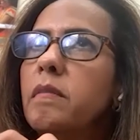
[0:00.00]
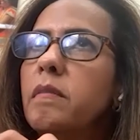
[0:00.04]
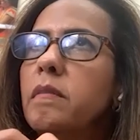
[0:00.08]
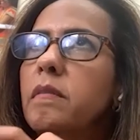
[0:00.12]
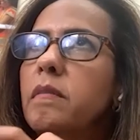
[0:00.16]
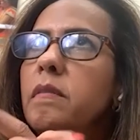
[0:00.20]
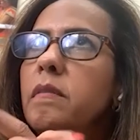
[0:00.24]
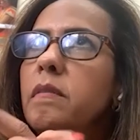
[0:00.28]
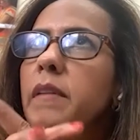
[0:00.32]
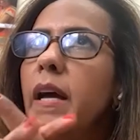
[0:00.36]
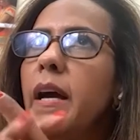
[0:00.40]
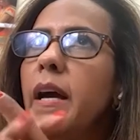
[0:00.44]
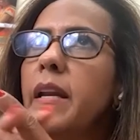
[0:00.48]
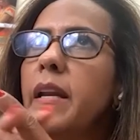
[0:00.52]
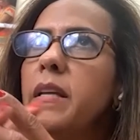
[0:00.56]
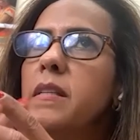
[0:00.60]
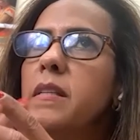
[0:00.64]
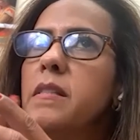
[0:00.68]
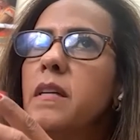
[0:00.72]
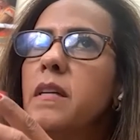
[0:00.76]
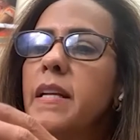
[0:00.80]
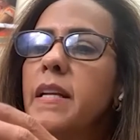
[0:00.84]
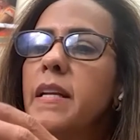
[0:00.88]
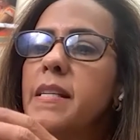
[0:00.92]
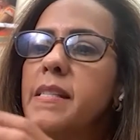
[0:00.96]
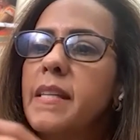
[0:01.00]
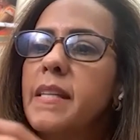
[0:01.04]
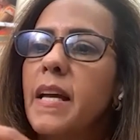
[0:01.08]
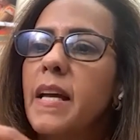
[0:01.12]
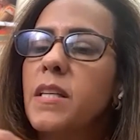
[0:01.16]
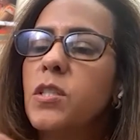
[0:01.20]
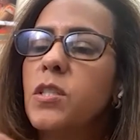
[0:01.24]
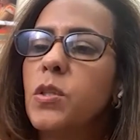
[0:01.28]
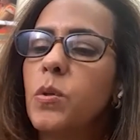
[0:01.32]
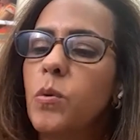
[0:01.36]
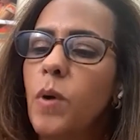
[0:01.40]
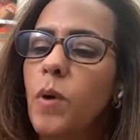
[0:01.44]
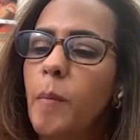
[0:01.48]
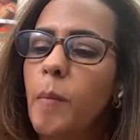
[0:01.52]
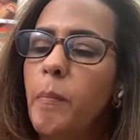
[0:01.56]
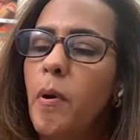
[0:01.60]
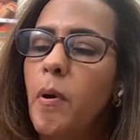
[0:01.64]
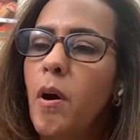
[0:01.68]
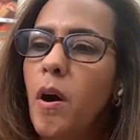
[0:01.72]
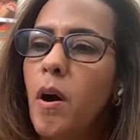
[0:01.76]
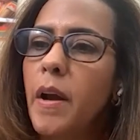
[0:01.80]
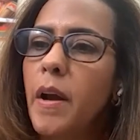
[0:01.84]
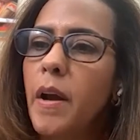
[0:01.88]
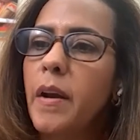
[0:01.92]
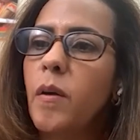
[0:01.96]
that is going to set you apart
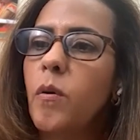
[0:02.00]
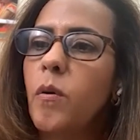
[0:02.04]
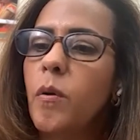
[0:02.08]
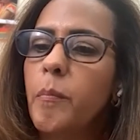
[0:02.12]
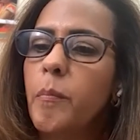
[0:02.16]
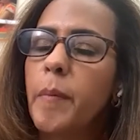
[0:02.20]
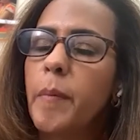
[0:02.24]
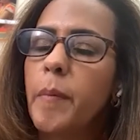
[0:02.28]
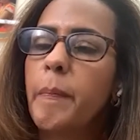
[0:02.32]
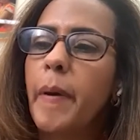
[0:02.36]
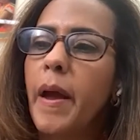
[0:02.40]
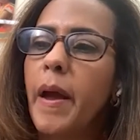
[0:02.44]
or prepare you